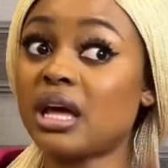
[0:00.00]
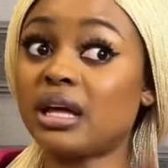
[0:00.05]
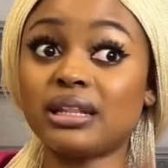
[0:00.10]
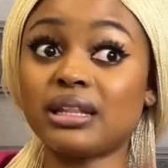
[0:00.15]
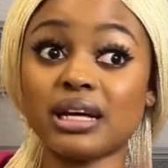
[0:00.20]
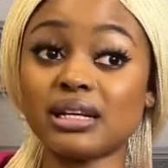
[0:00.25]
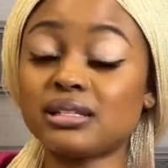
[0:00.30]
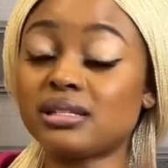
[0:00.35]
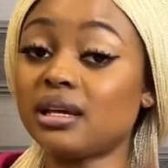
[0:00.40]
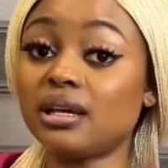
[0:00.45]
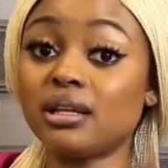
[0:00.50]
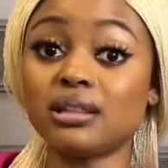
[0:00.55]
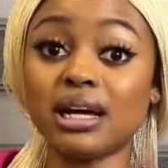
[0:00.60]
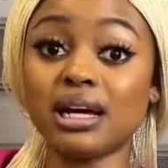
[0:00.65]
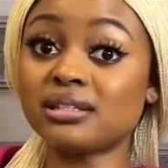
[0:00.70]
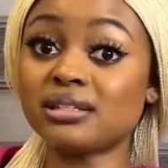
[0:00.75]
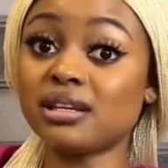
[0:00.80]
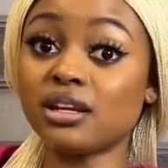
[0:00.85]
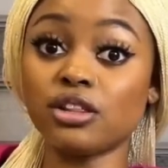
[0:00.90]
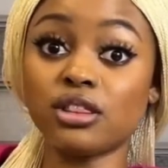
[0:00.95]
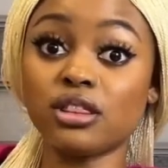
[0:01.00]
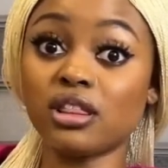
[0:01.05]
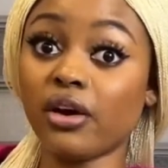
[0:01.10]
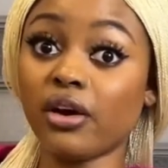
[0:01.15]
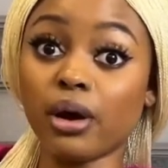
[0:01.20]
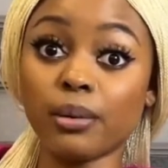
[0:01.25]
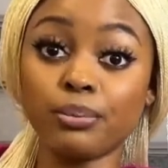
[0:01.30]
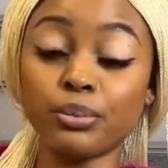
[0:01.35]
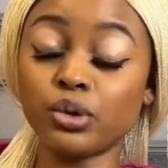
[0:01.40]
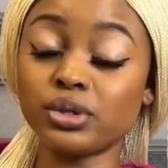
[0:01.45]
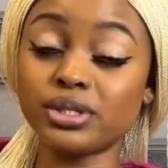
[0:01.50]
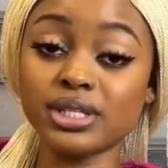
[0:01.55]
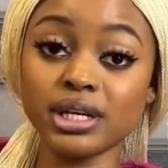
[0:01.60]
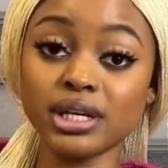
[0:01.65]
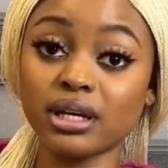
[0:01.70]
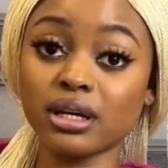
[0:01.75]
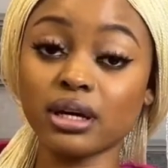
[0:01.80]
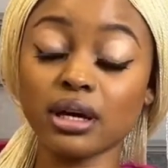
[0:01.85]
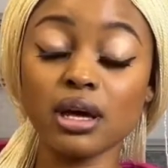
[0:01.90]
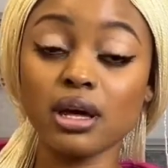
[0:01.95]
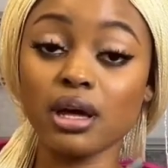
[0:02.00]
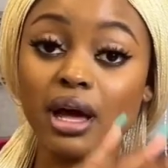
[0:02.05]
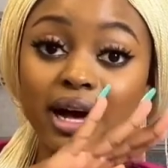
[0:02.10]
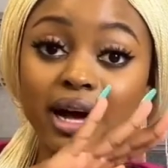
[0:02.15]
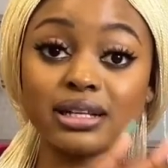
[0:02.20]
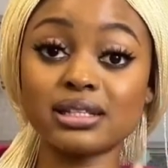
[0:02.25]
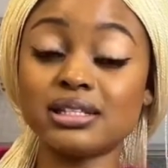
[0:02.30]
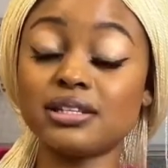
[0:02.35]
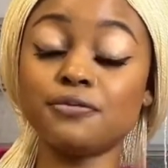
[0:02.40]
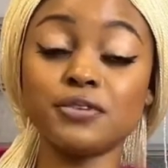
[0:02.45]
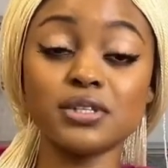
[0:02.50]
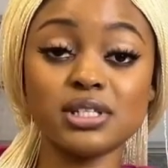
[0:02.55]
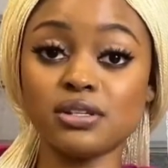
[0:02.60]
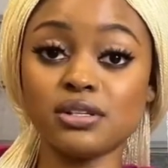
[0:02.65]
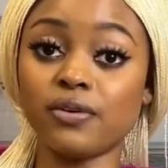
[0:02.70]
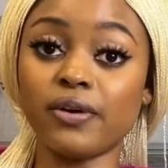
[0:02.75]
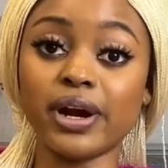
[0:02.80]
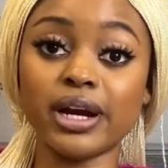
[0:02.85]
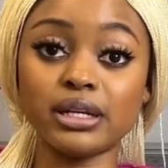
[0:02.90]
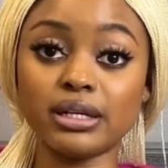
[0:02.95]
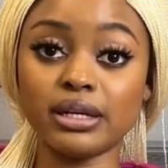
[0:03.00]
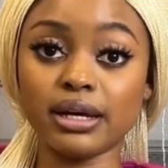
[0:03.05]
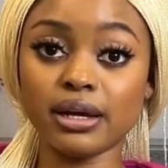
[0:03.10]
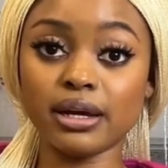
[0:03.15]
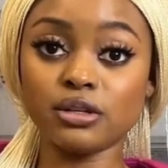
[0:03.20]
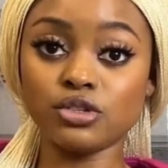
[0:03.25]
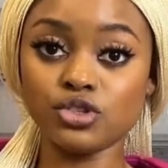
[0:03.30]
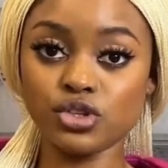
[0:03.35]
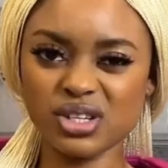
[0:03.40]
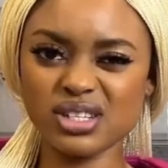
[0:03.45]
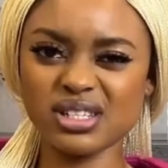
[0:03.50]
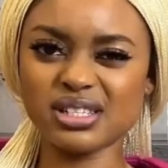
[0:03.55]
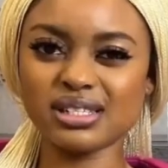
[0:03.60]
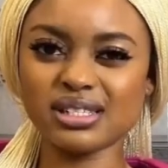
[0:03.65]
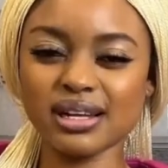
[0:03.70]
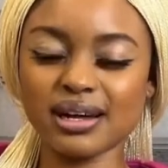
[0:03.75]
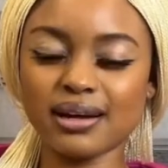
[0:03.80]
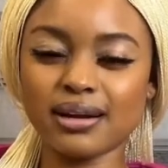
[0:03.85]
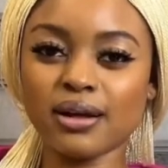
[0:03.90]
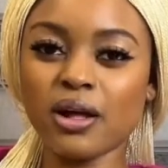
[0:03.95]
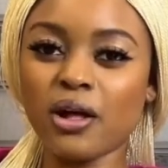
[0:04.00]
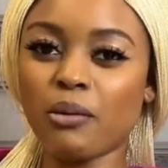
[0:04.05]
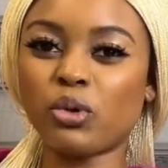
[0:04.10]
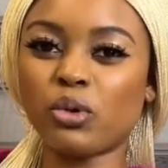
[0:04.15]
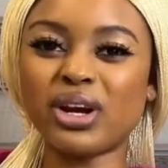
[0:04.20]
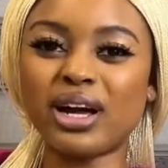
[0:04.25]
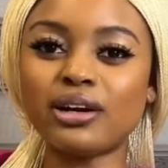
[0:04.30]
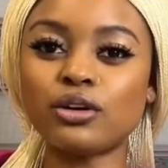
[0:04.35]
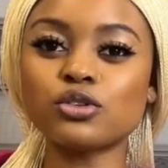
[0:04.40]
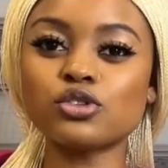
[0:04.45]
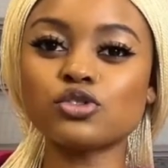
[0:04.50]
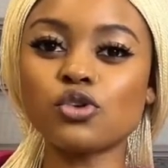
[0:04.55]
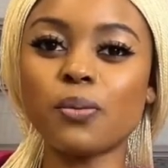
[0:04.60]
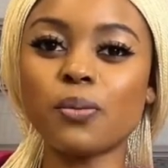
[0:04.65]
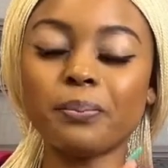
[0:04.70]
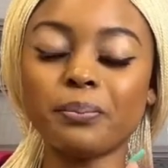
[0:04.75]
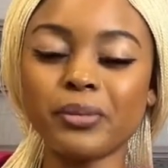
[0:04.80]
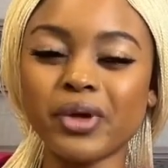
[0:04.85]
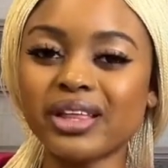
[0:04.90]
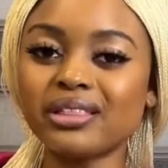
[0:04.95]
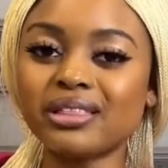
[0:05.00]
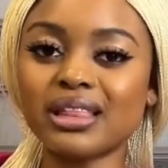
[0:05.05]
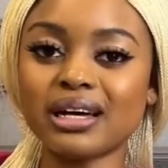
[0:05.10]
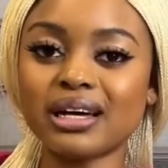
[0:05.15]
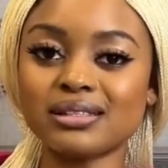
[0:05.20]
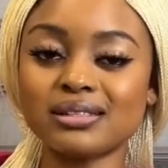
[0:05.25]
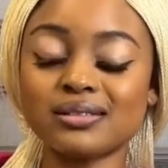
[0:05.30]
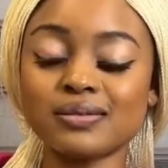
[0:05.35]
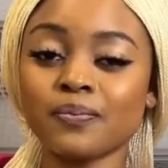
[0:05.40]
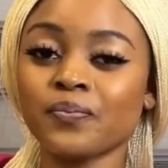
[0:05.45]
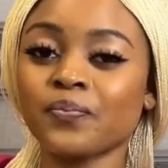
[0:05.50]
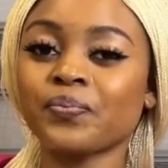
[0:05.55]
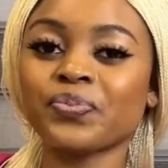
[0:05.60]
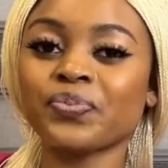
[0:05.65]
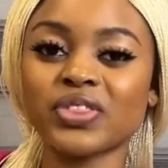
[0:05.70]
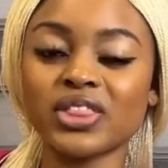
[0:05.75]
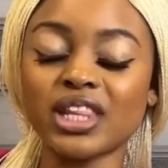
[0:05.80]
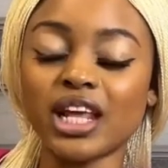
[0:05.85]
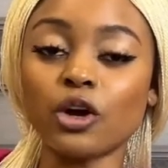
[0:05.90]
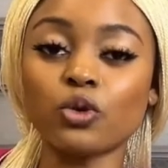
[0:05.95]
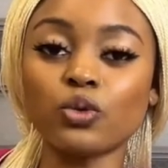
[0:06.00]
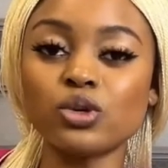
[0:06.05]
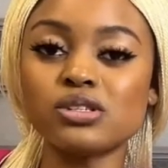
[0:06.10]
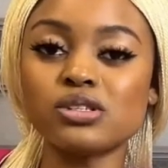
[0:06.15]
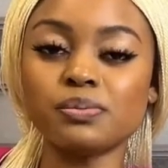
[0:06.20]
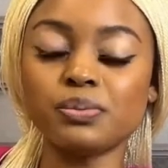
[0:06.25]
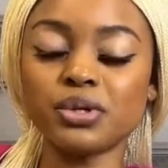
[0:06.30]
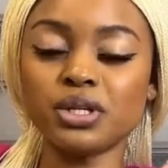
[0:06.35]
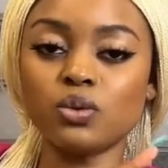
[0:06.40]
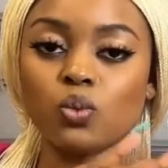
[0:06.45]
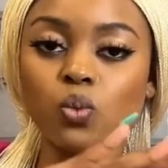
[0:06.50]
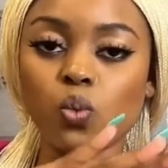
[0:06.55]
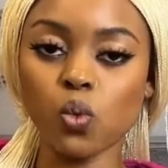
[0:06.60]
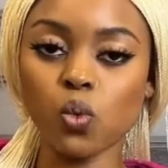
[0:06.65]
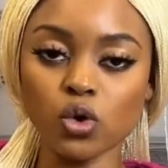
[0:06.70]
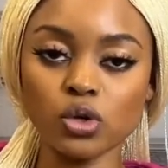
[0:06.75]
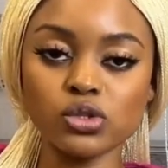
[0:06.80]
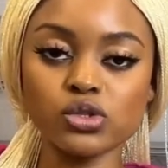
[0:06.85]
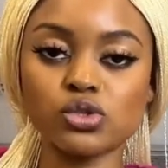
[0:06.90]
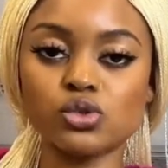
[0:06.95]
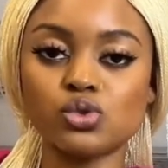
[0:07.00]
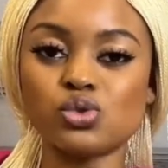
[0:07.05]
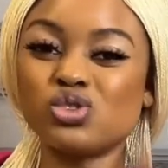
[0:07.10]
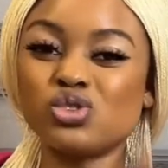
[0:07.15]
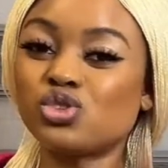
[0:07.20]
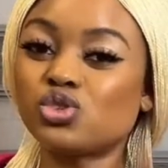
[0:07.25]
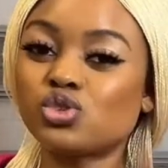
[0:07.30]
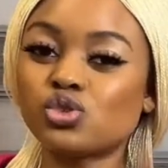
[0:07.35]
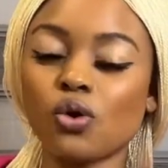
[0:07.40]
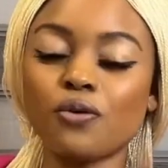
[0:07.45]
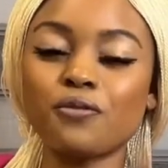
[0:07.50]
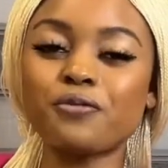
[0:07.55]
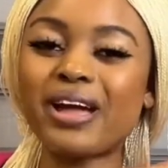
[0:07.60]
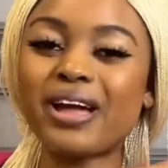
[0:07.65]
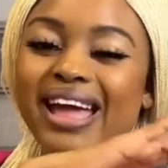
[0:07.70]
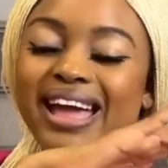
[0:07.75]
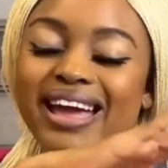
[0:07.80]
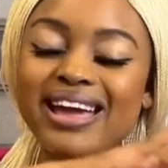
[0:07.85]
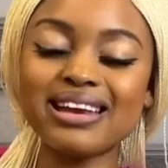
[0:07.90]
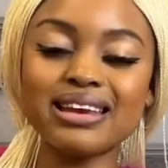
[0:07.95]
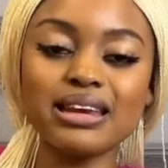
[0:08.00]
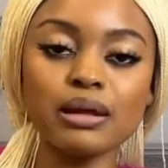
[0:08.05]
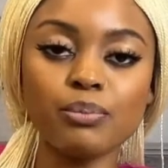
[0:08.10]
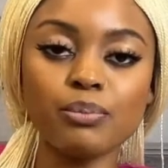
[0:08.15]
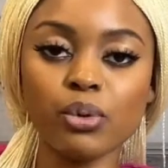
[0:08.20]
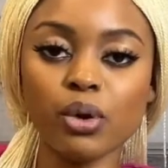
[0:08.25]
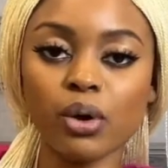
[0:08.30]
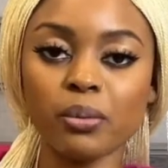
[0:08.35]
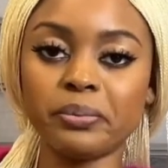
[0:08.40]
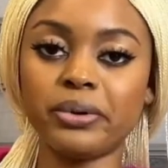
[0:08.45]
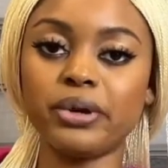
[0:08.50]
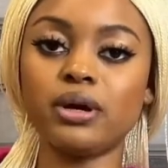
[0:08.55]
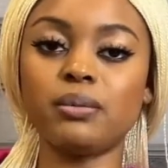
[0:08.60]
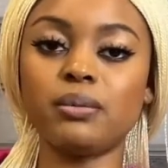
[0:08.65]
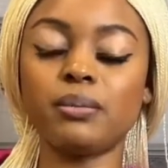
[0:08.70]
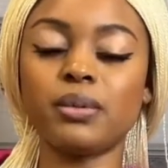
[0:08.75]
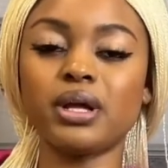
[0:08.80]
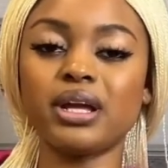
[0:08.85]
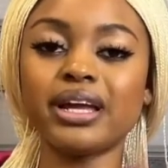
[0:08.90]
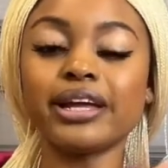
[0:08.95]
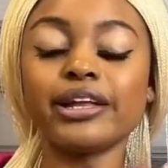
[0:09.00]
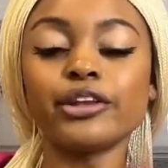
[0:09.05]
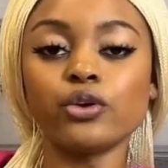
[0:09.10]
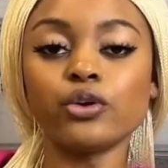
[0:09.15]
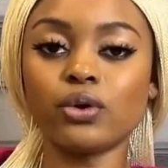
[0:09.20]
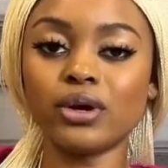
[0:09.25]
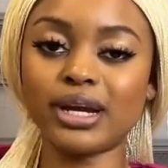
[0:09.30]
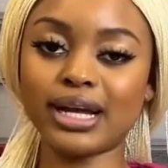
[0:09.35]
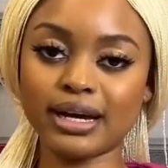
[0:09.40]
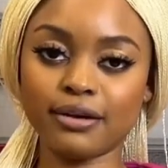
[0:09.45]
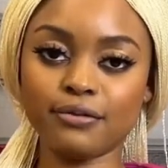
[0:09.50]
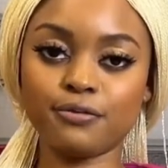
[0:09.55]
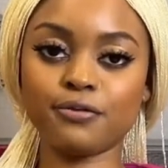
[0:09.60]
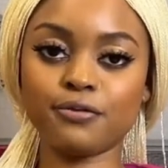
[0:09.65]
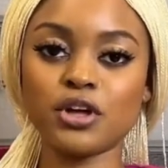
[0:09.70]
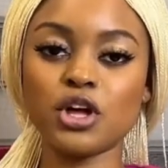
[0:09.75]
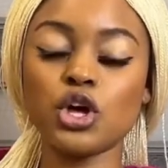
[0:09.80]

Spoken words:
That's a therapeutic activity right there. Do you understand? But that does not mean that they're going to be the ones to solve any problem in your life.